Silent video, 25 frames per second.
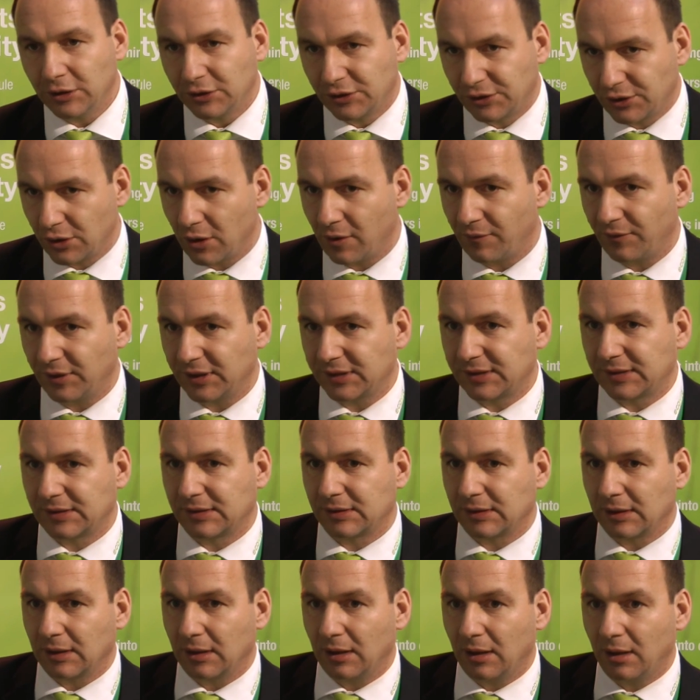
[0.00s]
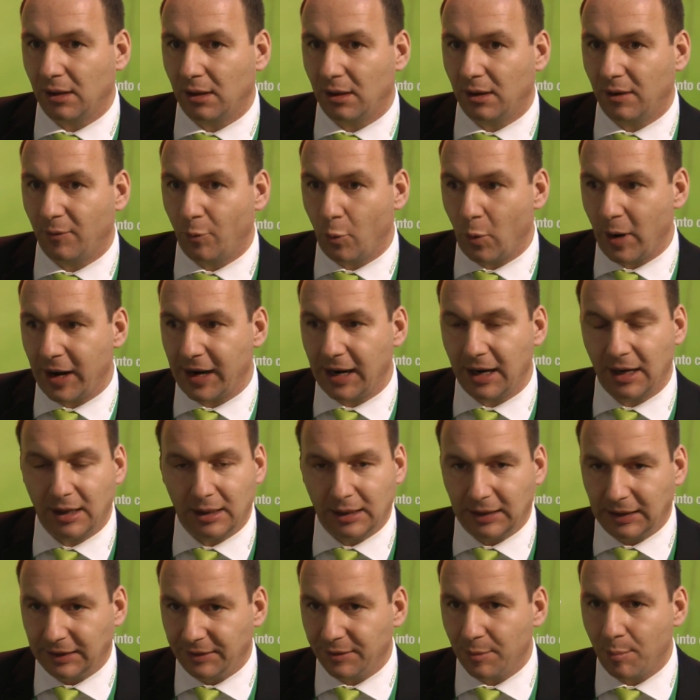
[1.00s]
service
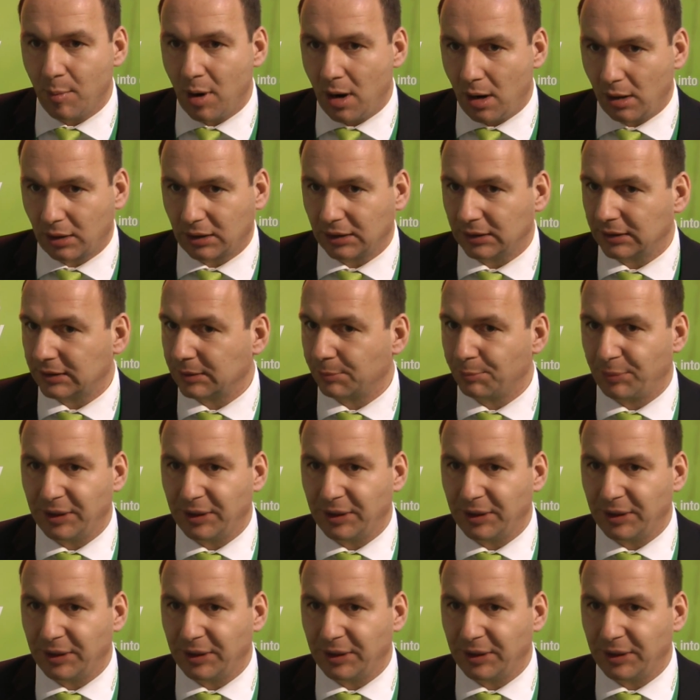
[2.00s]
ware in the market,